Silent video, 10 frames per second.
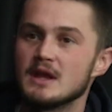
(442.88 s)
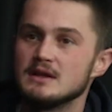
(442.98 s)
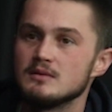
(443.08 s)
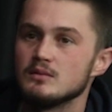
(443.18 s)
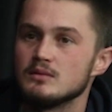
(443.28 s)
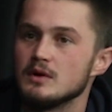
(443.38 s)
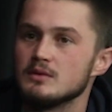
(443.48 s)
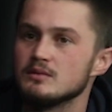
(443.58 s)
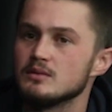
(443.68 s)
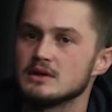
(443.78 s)
then
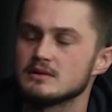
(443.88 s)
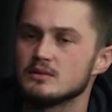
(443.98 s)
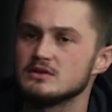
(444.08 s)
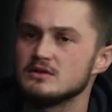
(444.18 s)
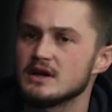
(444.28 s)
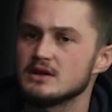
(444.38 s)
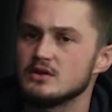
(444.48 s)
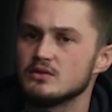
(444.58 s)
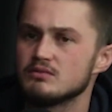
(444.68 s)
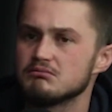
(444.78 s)
what you kind of
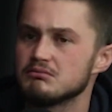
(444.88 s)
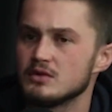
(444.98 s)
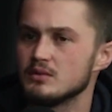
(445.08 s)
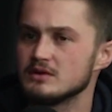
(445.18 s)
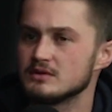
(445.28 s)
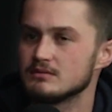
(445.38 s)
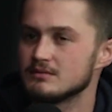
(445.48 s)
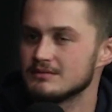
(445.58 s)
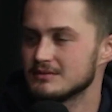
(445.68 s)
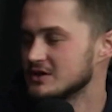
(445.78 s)
do? What wasn't
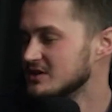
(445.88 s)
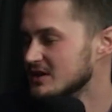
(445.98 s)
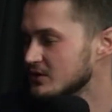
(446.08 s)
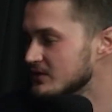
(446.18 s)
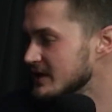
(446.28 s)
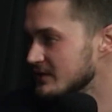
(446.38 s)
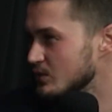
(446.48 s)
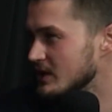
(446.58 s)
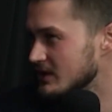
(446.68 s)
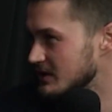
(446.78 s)
that you didn't do very
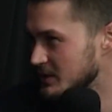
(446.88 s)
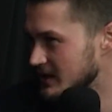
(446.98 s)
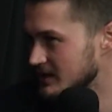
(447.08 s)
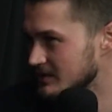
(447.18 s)
well at the beginning?